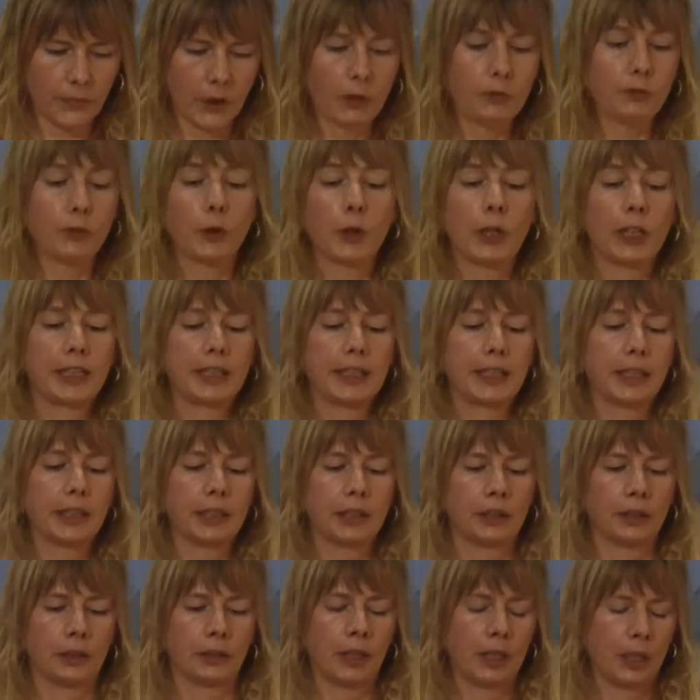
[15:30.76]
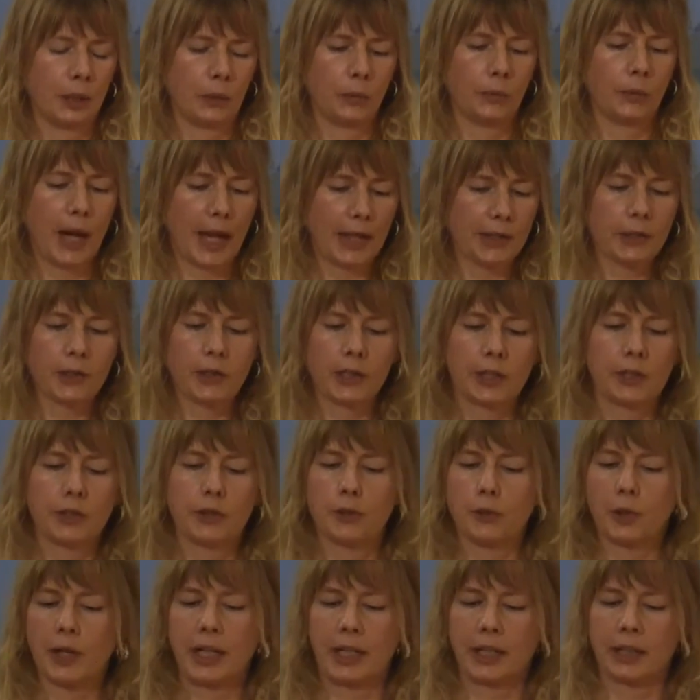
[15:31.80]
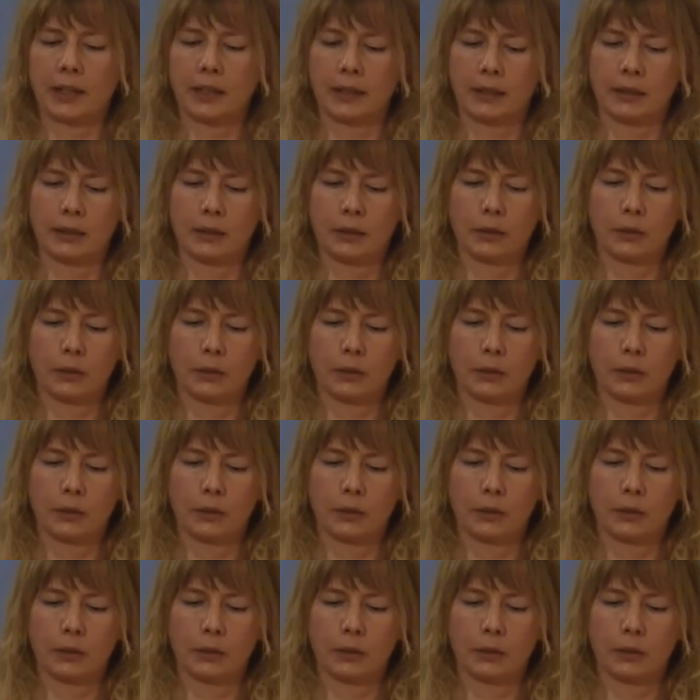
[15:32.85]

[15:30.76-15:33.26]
For a year, rather than drink,